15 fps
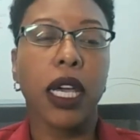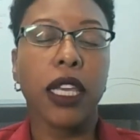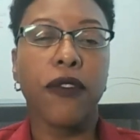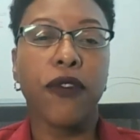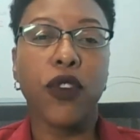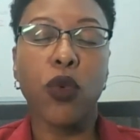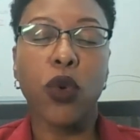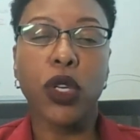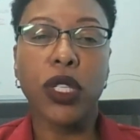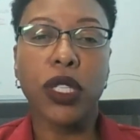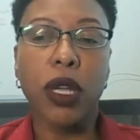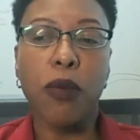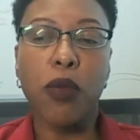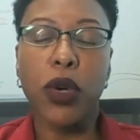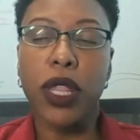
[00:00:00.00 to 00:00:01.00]
If you are
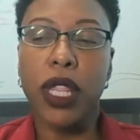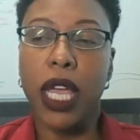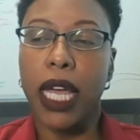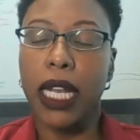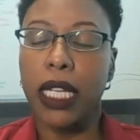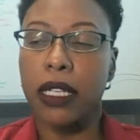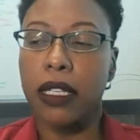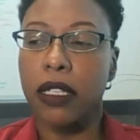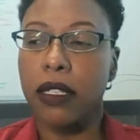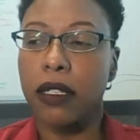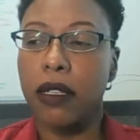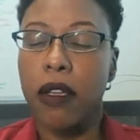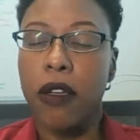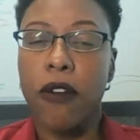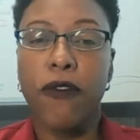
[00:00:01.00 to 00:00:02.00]
someone that
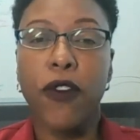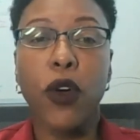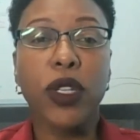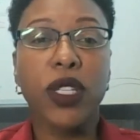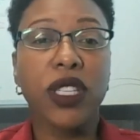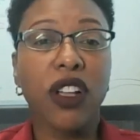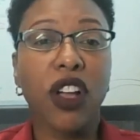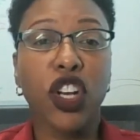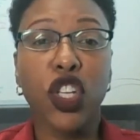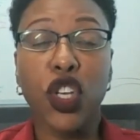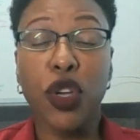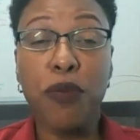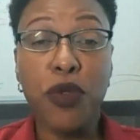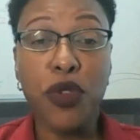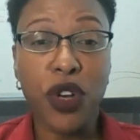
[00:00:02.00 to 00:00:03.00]
is focusing on
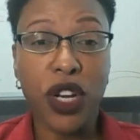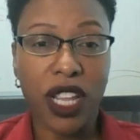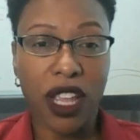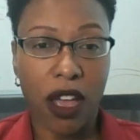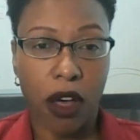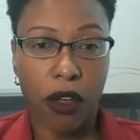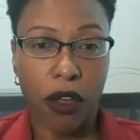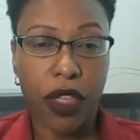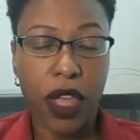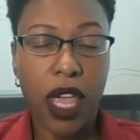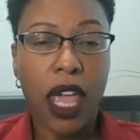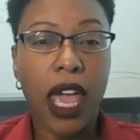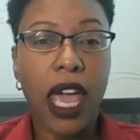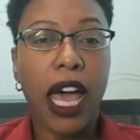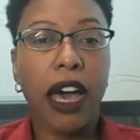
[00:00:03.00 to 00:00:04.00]
community health,
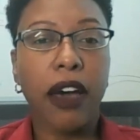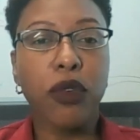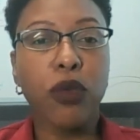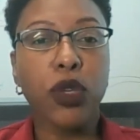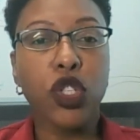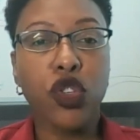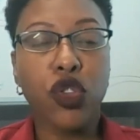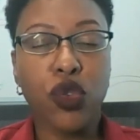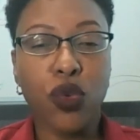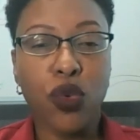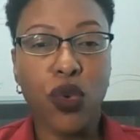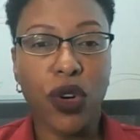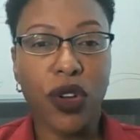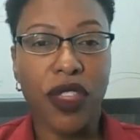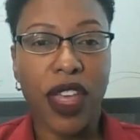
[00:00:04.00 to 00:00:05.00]
how to
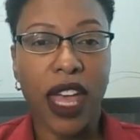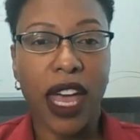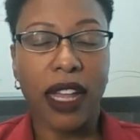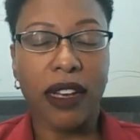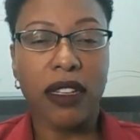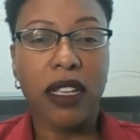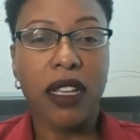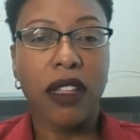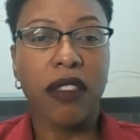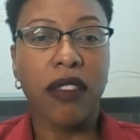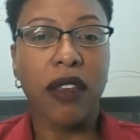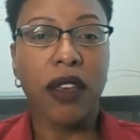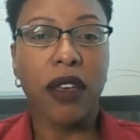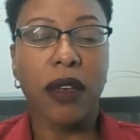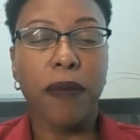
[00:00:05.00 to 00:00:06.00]
ensure that
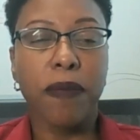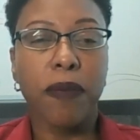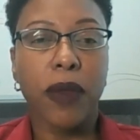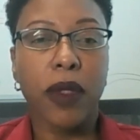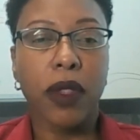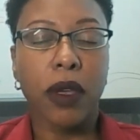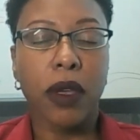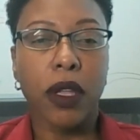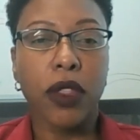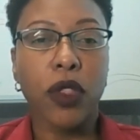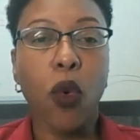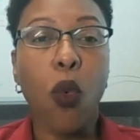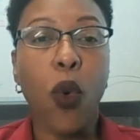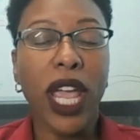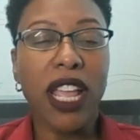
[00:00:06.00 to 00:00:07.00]
the
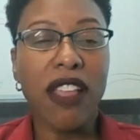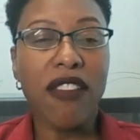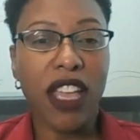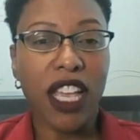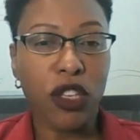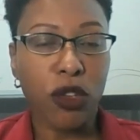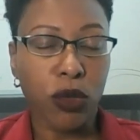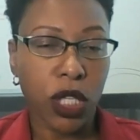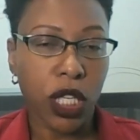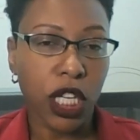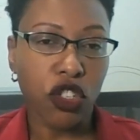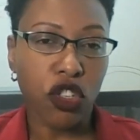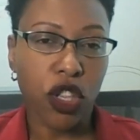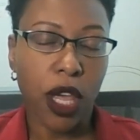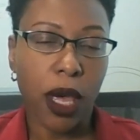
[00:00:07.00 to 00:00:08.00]
way that you
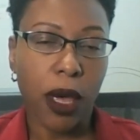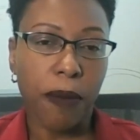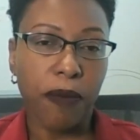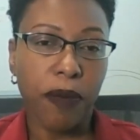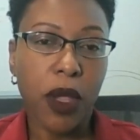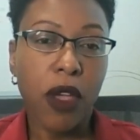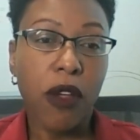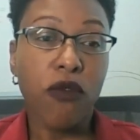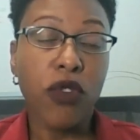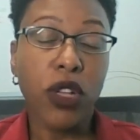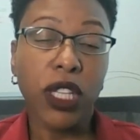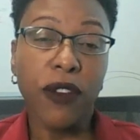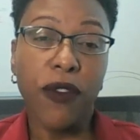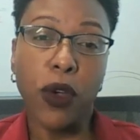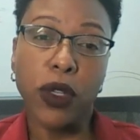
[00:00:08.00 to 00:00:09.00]
teach them
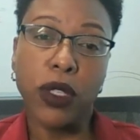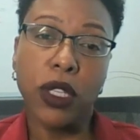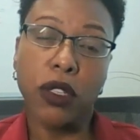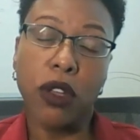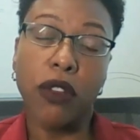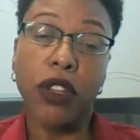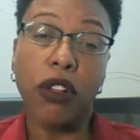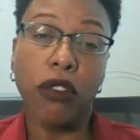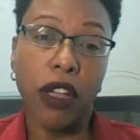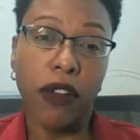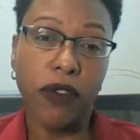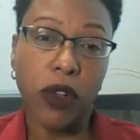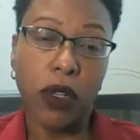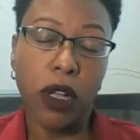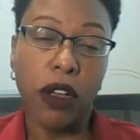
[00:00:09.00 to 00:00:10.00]
really focuses on their
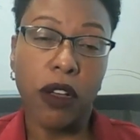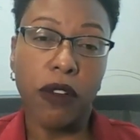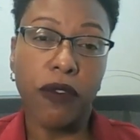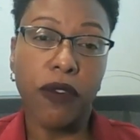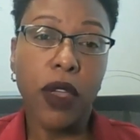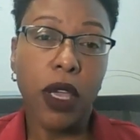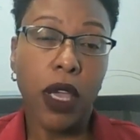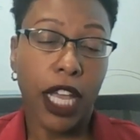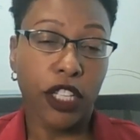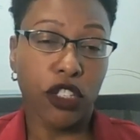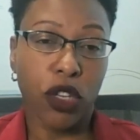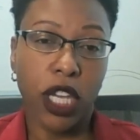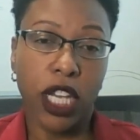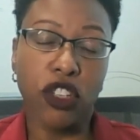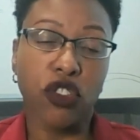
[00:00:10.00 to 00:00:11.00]
level of
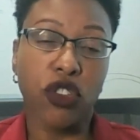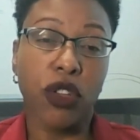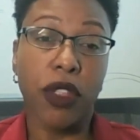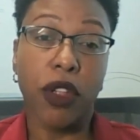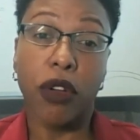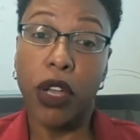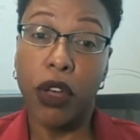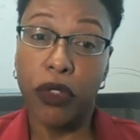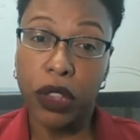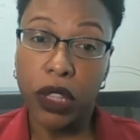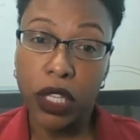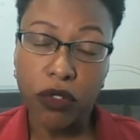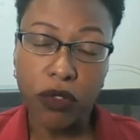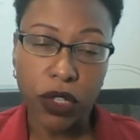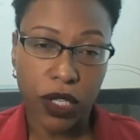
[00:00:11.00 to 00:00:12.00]
education, their health
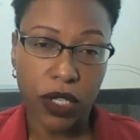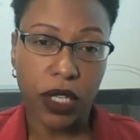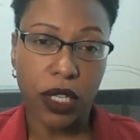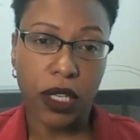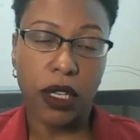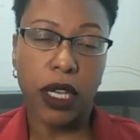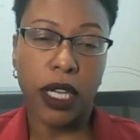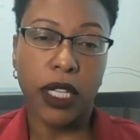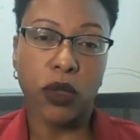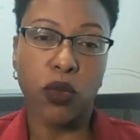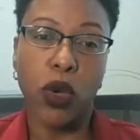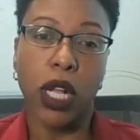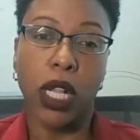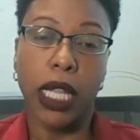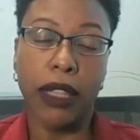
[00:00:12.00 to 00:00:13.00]
literacy as
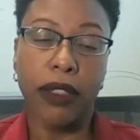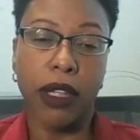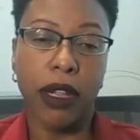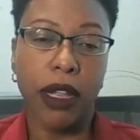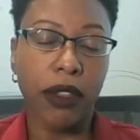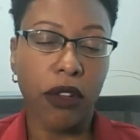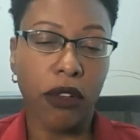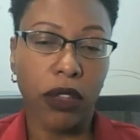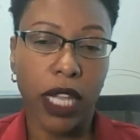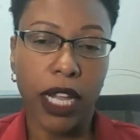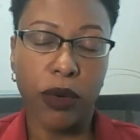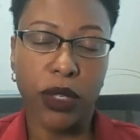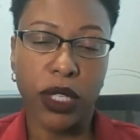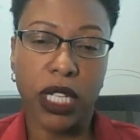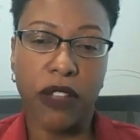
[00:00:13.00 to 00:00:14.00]
well, and their
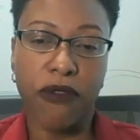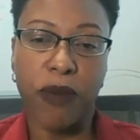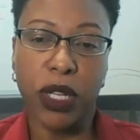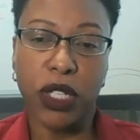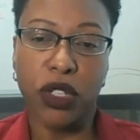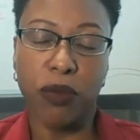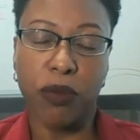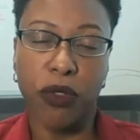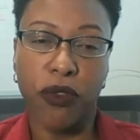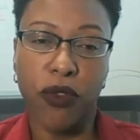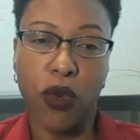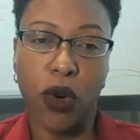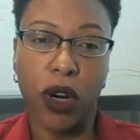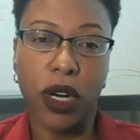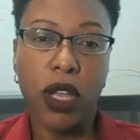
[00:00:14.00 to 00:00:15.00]
language, as I've mentioned
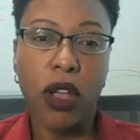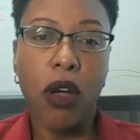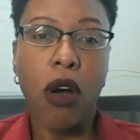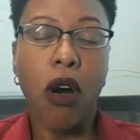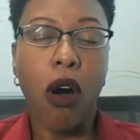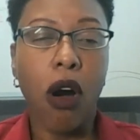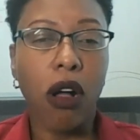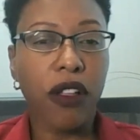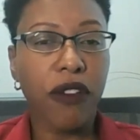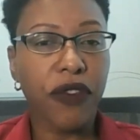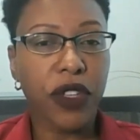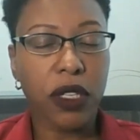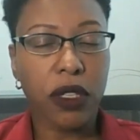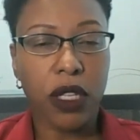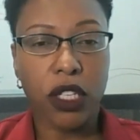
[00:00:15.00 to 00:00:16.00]
before. All of
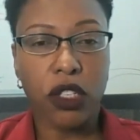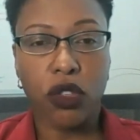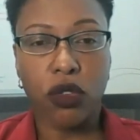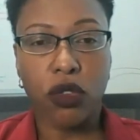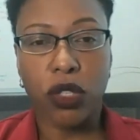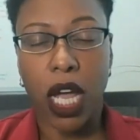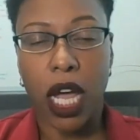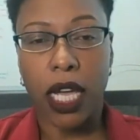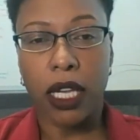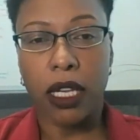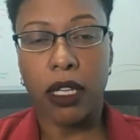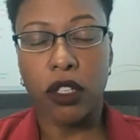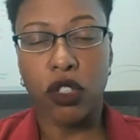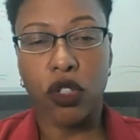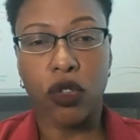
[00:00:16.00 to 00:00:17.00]
these things do tie
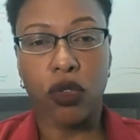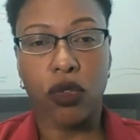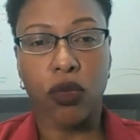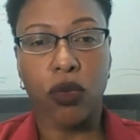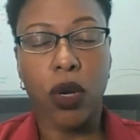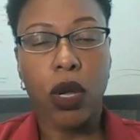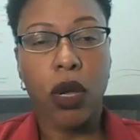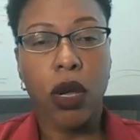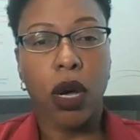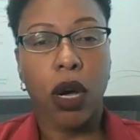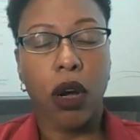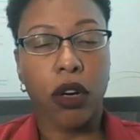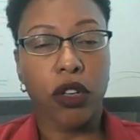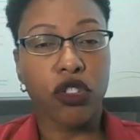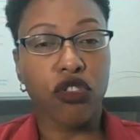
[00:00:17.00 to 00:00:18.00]
into
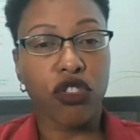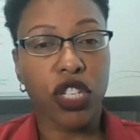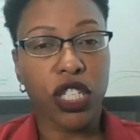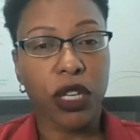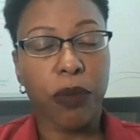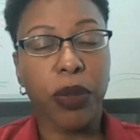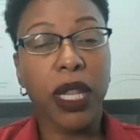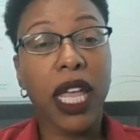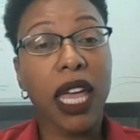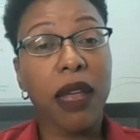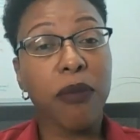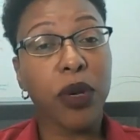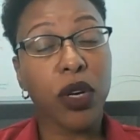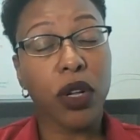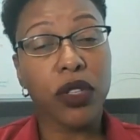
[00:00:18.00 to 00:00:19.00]
our strategic
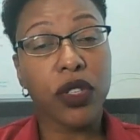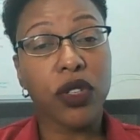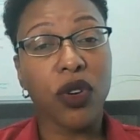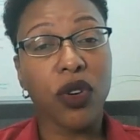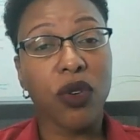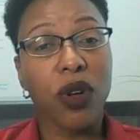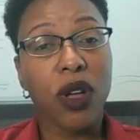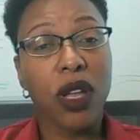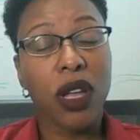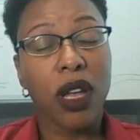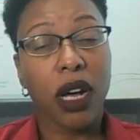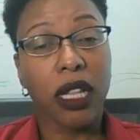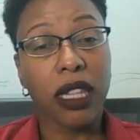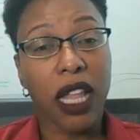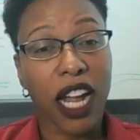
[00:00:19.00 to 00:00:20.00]
plan, but also
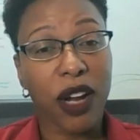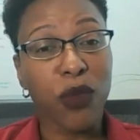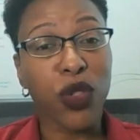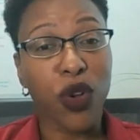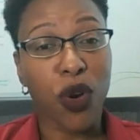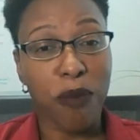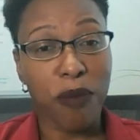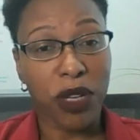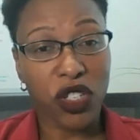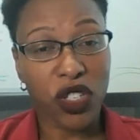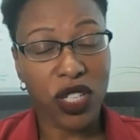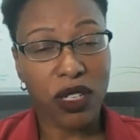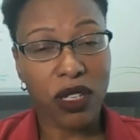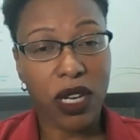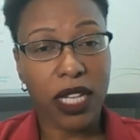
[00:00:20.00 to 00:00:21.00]
align with our
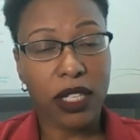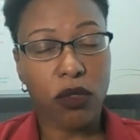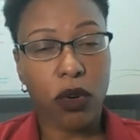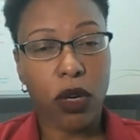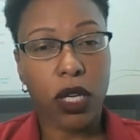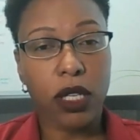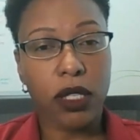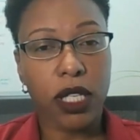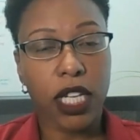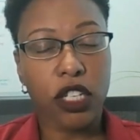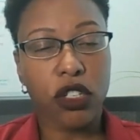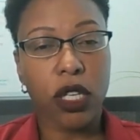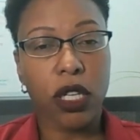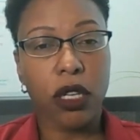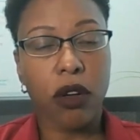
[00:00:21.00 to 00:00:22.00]
mission as an
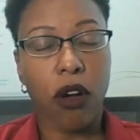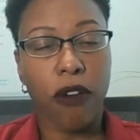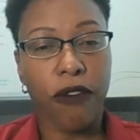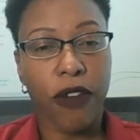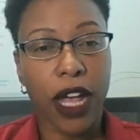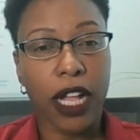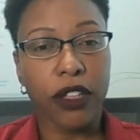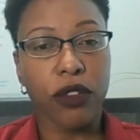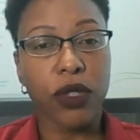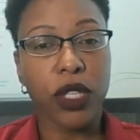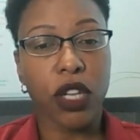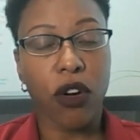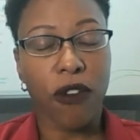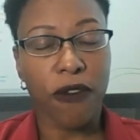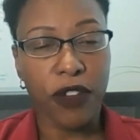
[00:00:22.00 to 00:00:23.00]
organization, our values,
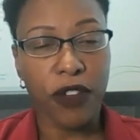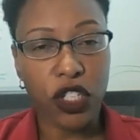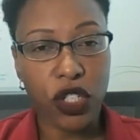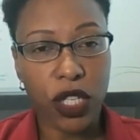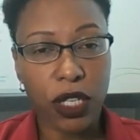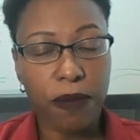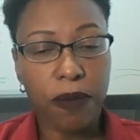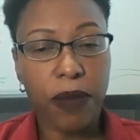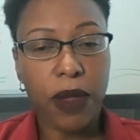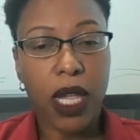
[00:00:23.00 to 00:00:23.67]
and our vision.